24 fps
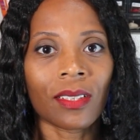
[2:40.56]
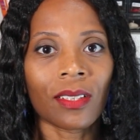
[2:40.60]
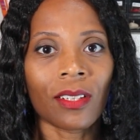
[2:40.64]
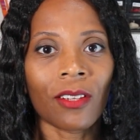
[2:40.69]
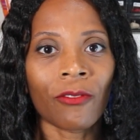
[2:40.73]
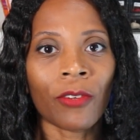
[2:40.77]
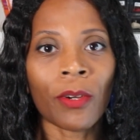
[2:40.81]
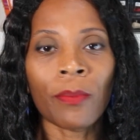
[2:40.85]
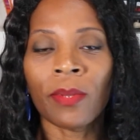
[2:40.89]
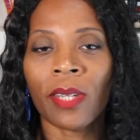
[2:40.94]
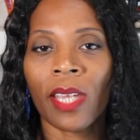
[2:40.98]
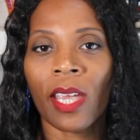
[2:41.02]

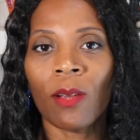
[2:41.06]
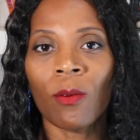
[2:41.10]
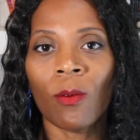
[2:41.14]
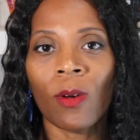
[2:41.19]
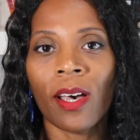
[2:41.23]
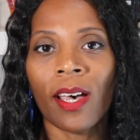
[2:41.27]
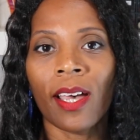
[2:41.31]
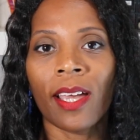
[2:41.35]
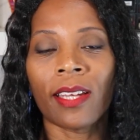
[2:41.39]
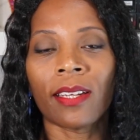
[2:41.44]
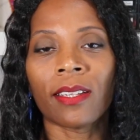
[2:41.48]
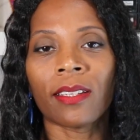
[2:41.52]
From day
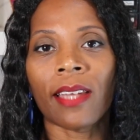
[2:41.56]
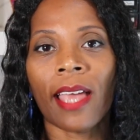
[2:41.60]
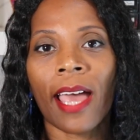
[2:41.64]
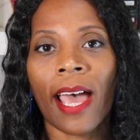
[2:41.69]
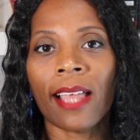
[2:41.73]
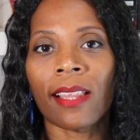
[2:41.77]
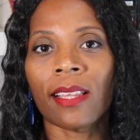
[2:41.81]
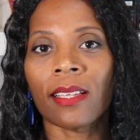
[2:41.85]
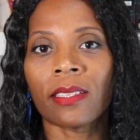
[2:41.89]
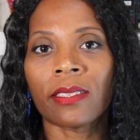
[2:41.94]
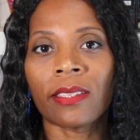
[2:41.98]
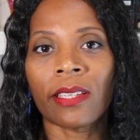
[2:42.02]
one,
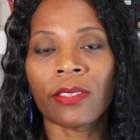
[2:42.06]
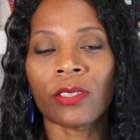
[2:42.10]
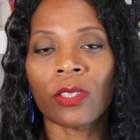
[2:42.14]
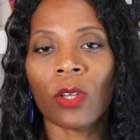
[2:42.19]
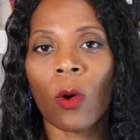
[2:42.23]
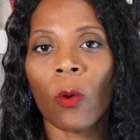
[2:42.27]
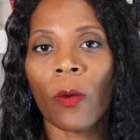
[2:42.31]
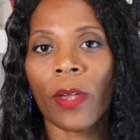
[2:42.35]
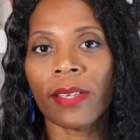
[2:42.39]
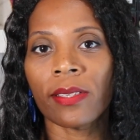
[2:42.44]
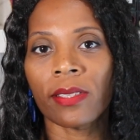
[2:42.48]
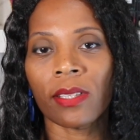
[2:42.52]
Alicent
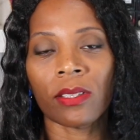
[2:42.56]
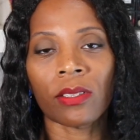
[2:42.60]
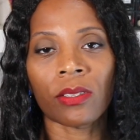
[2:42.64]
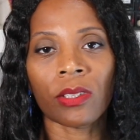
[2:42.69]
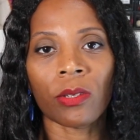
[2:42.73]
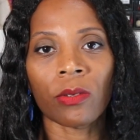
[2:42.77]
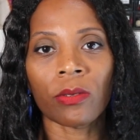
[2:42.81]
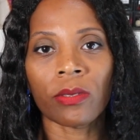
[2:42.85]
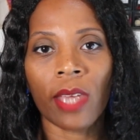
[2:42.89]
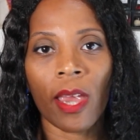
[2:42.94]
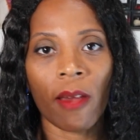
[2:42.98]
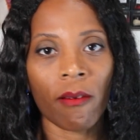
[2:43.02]
always
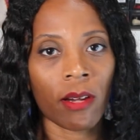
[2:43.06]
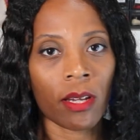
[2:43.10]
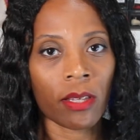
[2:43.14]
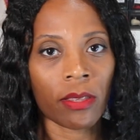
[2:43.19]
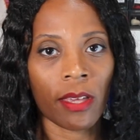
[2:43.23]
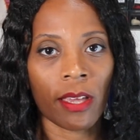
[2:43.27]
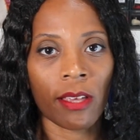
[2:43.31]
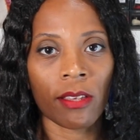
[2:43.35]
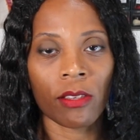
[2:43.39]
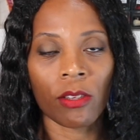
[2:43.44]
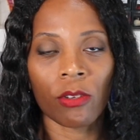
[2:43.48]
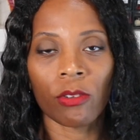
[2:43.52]
excused
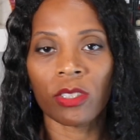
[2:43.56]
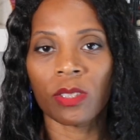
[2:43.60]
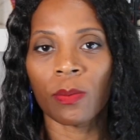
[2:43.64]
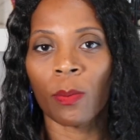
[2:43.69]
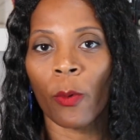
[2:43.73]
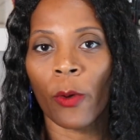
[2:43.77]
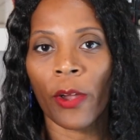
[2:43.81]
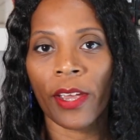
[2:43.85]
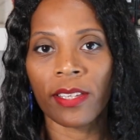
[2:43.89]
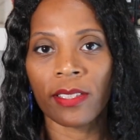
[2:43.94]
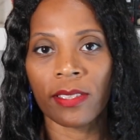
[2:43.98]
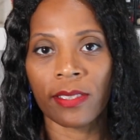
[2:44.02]
everything those
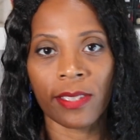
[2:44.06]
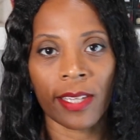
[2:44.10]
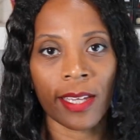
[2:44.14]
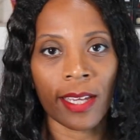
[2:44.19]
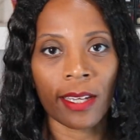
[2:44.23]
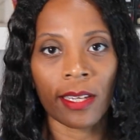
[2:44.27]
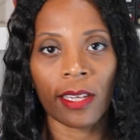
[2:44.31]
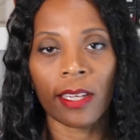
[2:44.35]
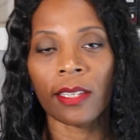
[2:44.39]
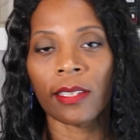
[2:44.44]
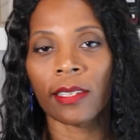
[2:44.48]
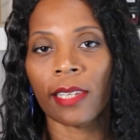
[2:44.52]
boys
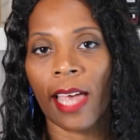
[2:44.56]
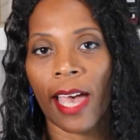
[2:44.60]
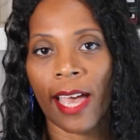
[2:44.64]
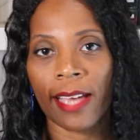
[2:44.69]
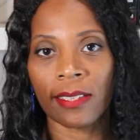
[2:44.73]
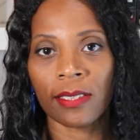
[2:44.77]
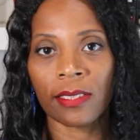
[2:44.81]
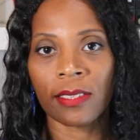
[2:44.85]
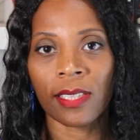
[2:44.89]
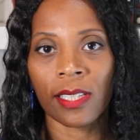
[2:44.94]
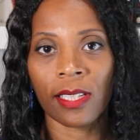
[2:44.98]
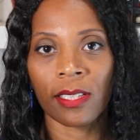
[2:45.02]
did in
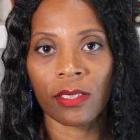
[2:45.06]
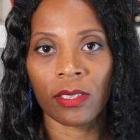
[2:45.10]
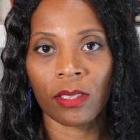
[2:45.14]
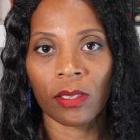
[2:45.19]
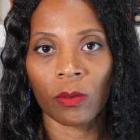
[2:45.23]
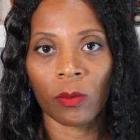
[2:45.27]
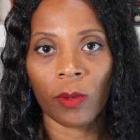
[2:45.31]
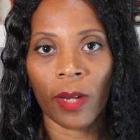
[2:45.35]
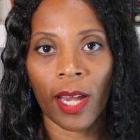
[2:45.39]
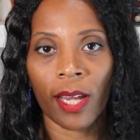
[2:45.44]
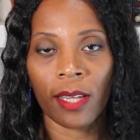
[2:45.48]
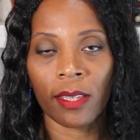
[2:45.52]
last
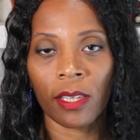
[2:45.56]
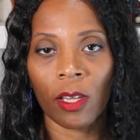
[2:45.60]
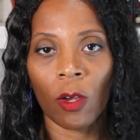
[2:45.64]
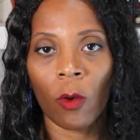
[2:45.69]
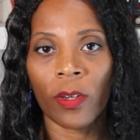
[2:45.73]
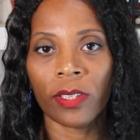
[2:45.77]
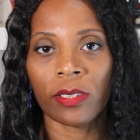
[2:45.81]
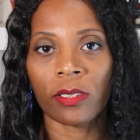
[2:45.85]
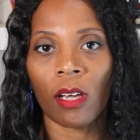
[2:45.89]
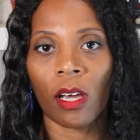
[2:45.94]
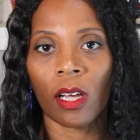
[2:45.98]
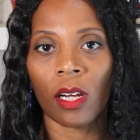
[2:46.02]
season, right? They
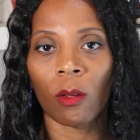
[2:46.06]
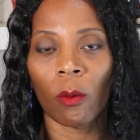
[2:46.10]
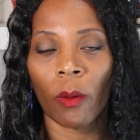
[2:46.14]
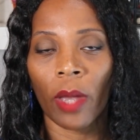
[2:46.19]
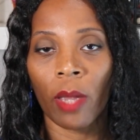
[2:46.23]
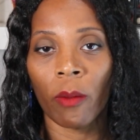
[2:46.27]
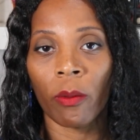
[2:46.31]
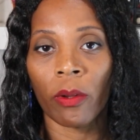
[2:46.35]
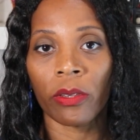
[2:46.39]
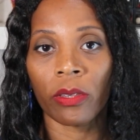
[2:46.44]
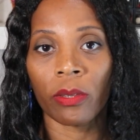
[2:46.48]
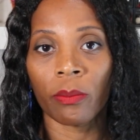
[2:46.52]
always got
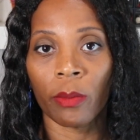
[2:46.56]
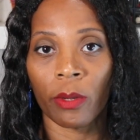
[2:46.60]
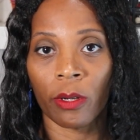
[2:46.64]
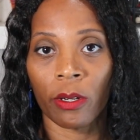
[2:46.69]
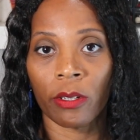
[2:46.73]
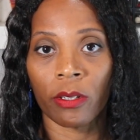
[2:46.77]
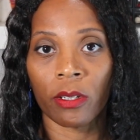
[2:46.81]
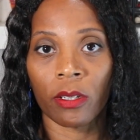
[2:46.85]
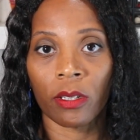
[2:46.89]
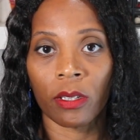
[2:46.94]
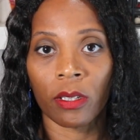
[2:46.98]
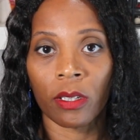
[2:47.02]
away with
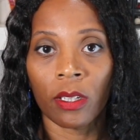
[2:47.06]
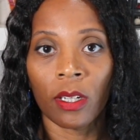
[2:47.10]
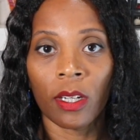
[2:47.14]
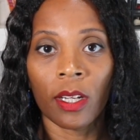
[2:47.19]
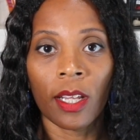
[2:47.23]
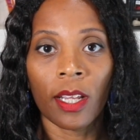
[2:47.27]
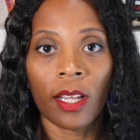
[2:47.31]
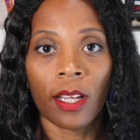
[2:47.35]
murder.